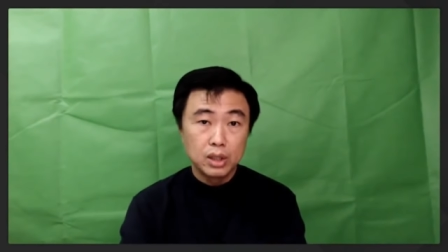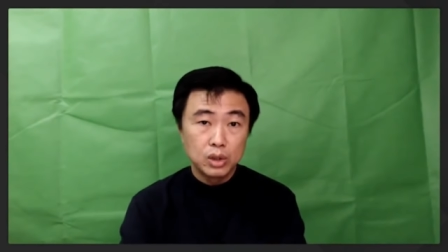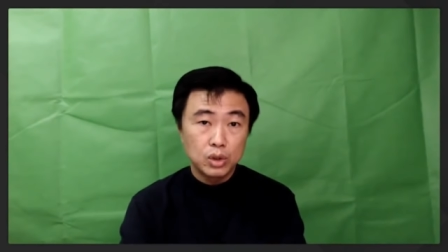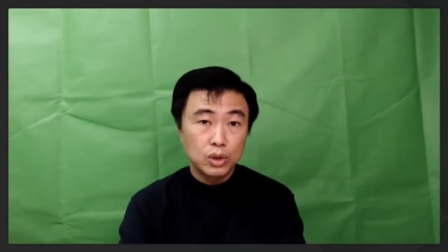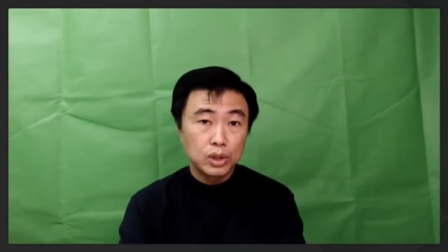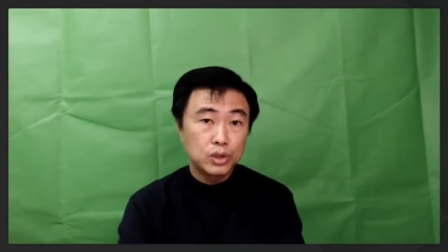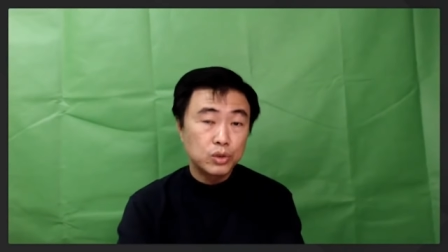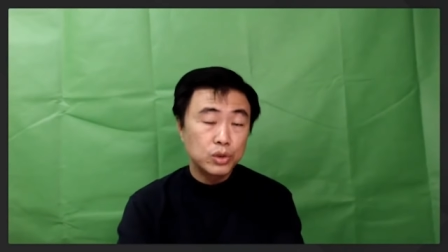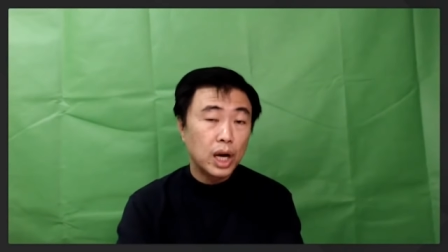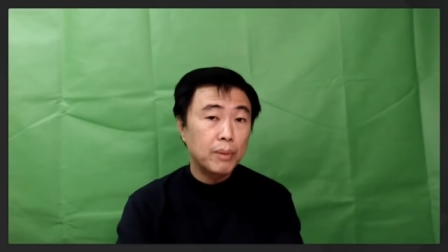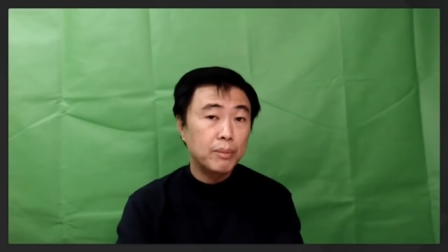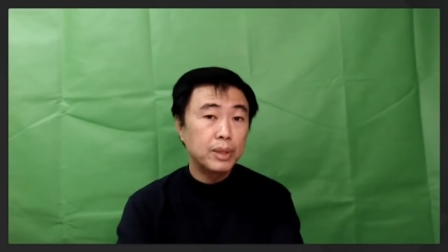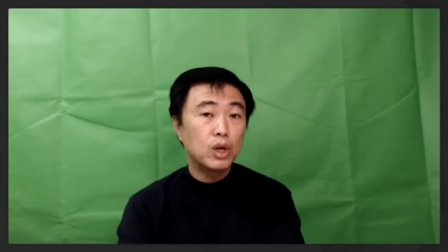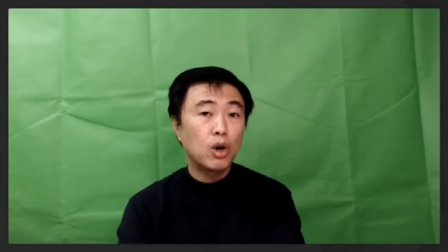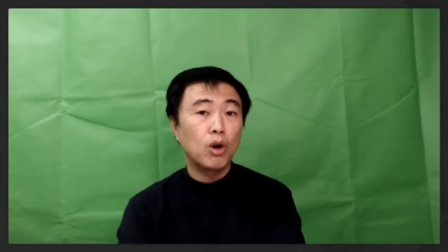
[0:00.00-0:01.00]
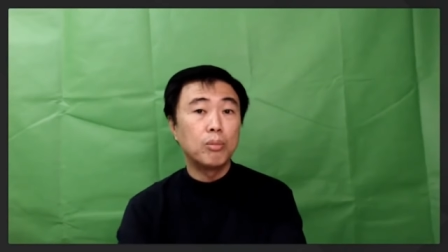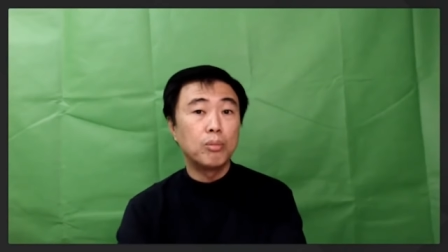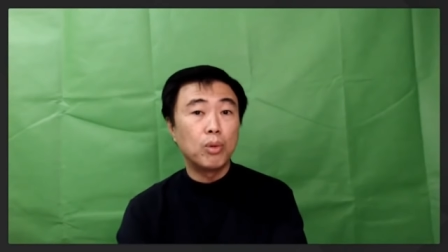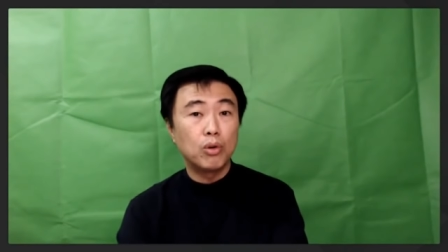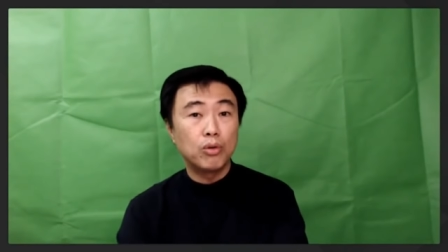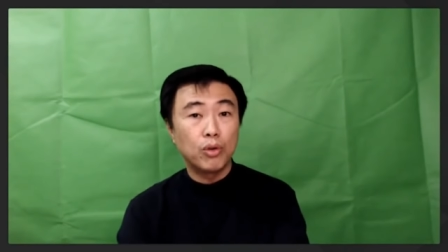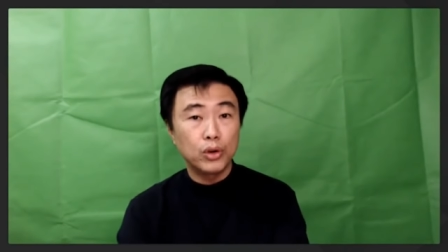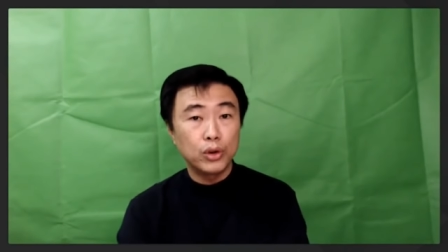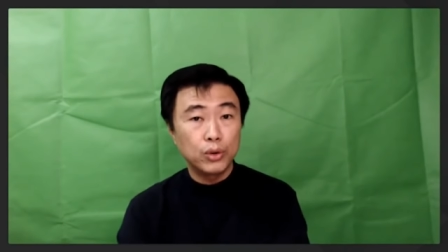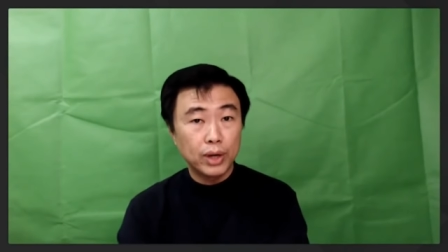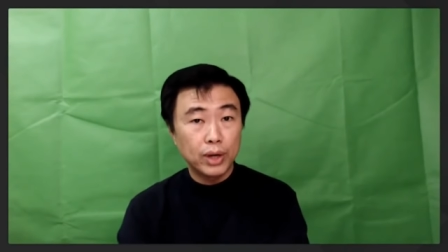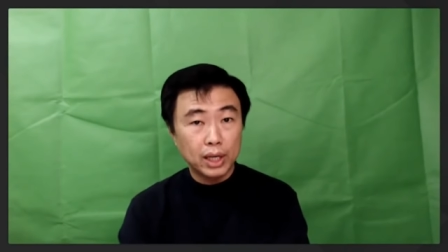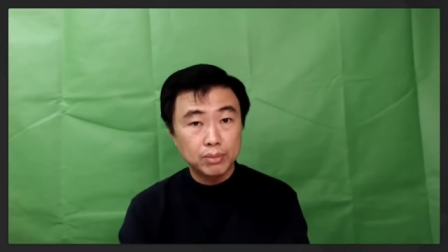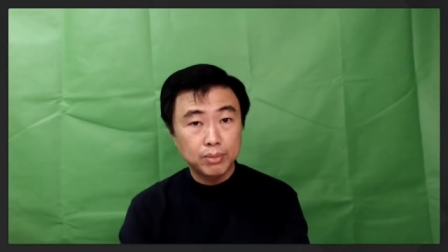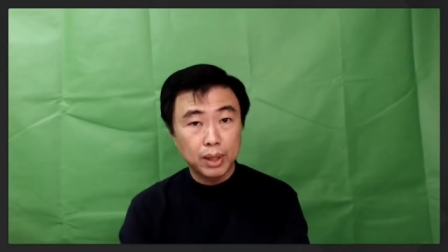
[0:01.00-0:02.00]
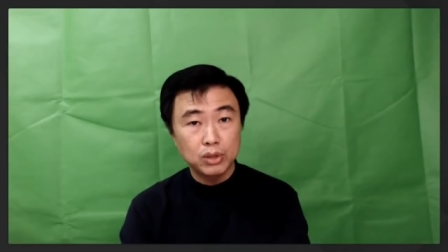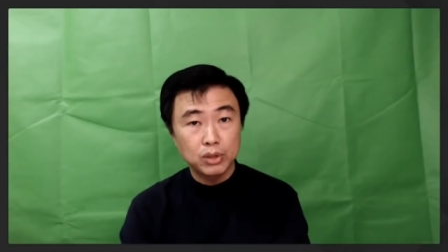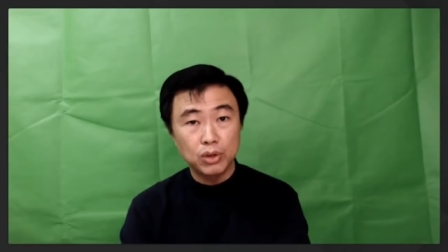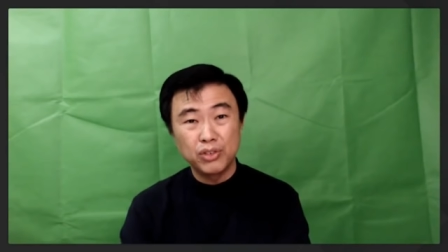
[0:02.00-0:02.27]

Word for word: So it's three harmony combo for you next month.